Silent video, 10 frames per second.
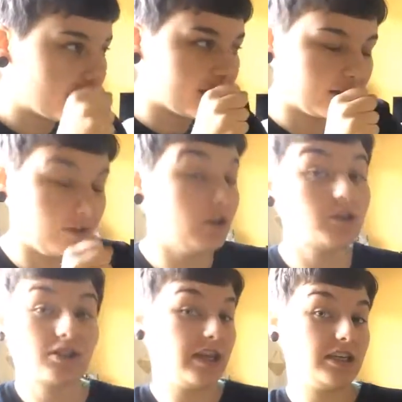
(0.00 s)
He
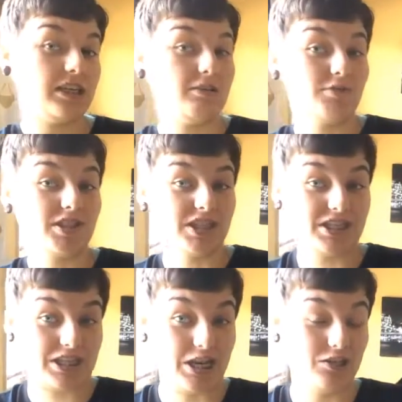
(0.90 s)
looks like he was a
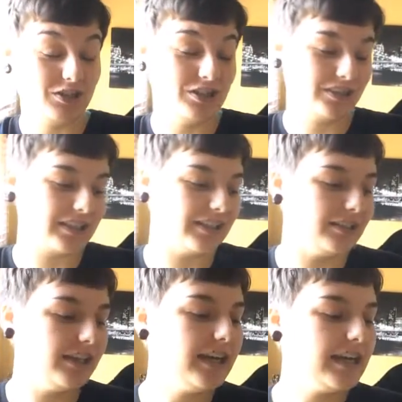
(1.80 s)
serial killer.